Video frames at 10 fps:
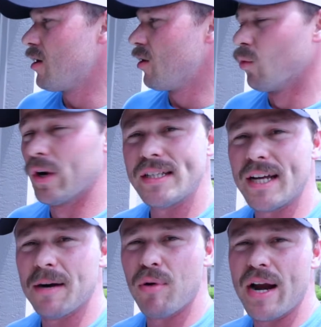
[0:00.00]
We're gonna
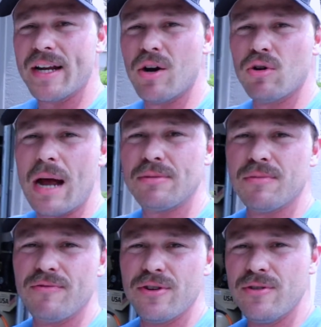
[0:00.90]
take a break, go grab some
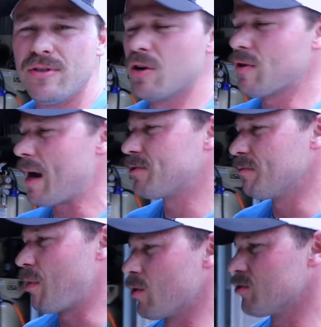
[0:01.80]
food, go grab some
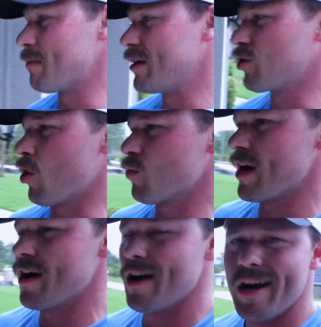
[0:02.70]
parts from Ace
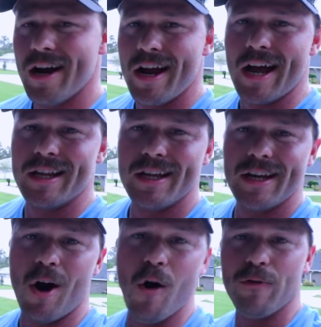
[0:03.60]
Hardware, and then
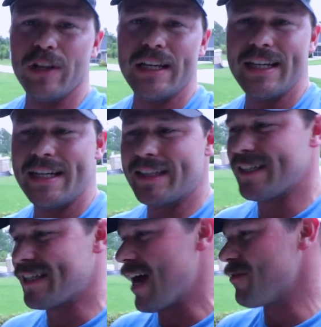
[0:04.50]
hopefully get the
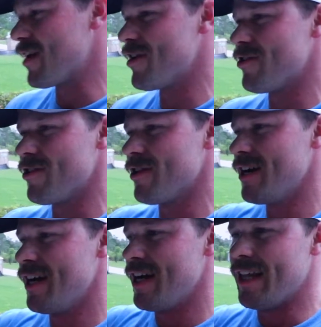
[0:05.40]
sound deadener
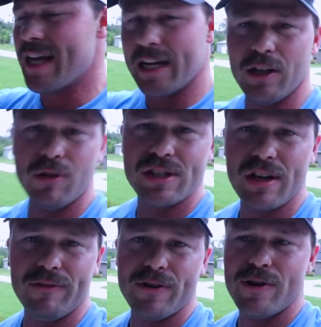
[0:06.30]
and that closed
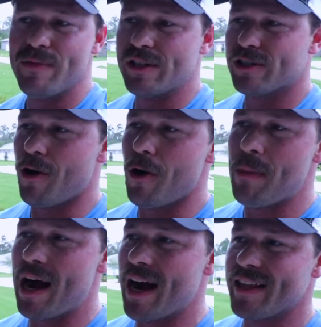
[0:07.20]
cell foam installed
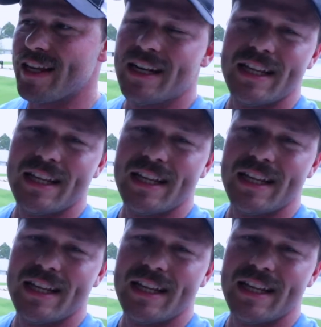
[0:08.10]
by the end of the